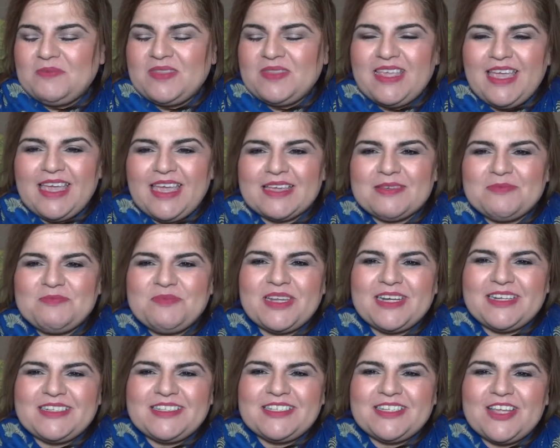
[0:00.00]
yeah,
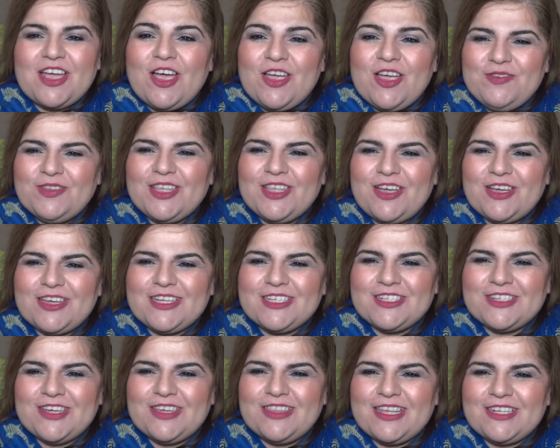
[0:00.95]
but hopefully I can
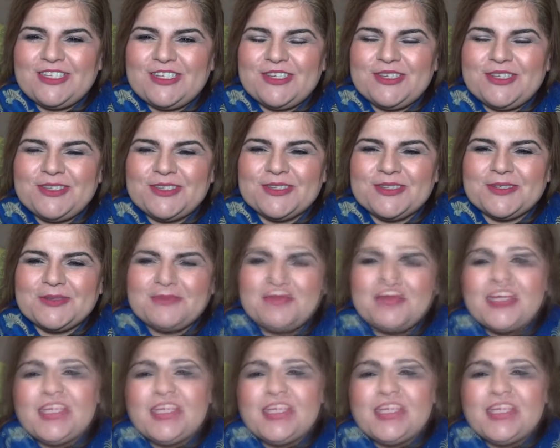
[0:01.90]
show that to you soon.